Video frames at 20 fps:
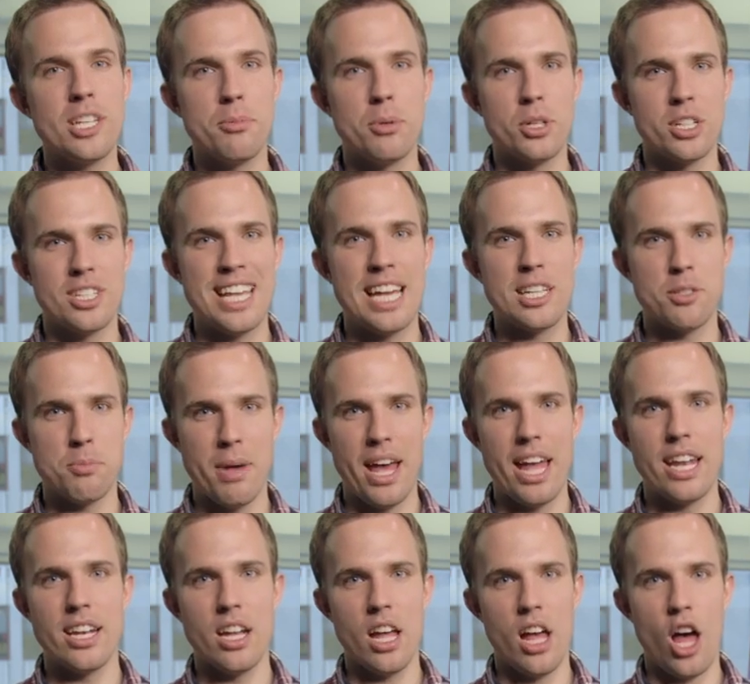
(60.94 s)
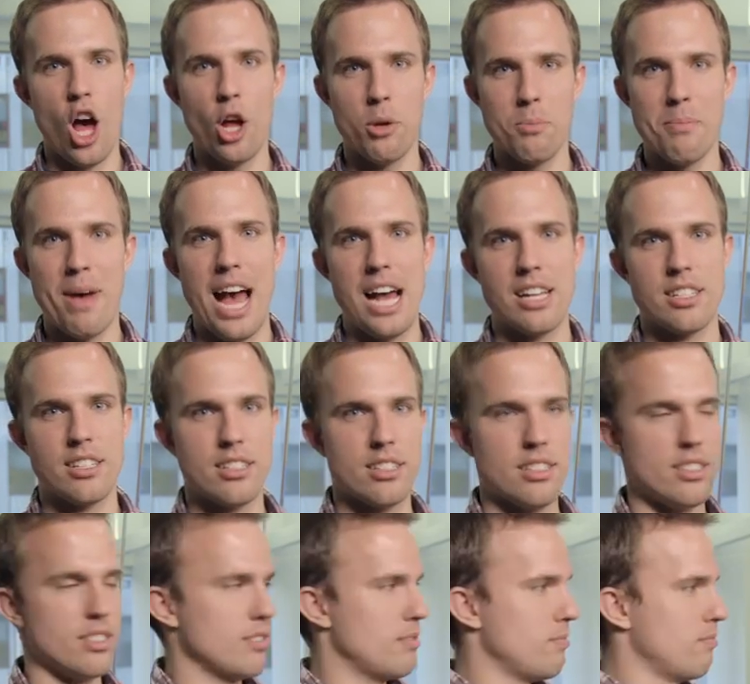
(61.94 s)
eBooks has been
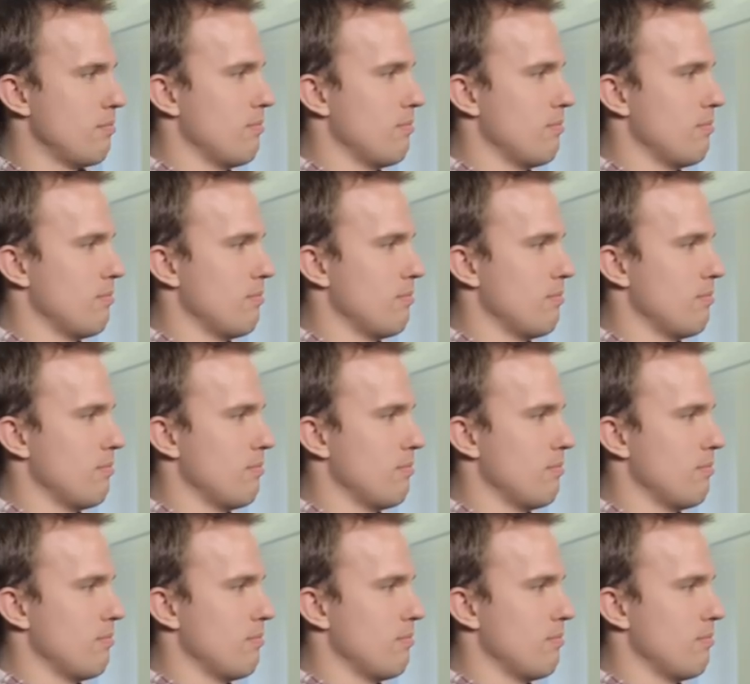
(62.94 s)
unmasked.